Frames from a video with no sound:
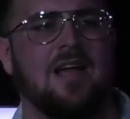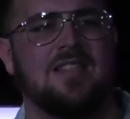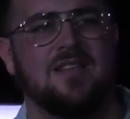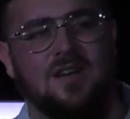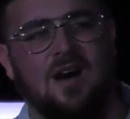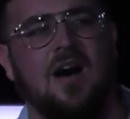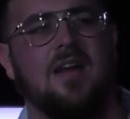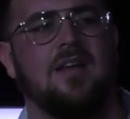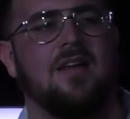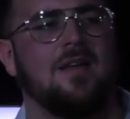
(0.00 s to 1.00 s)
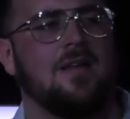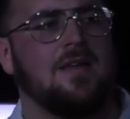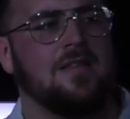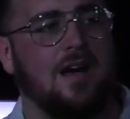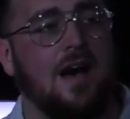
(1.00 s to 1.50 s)
That's the God
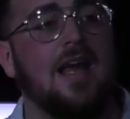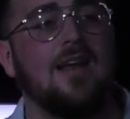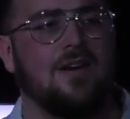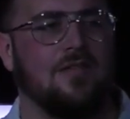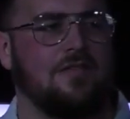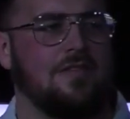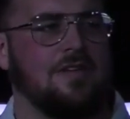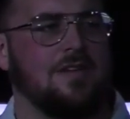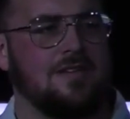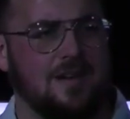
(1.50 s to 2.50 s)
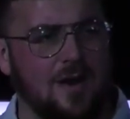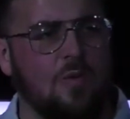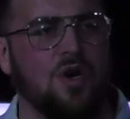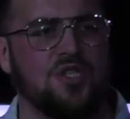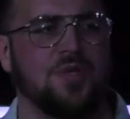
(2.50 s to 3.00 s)
that I love, that I
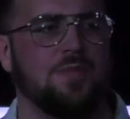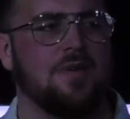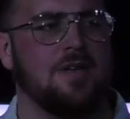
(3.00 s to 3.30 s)
worship.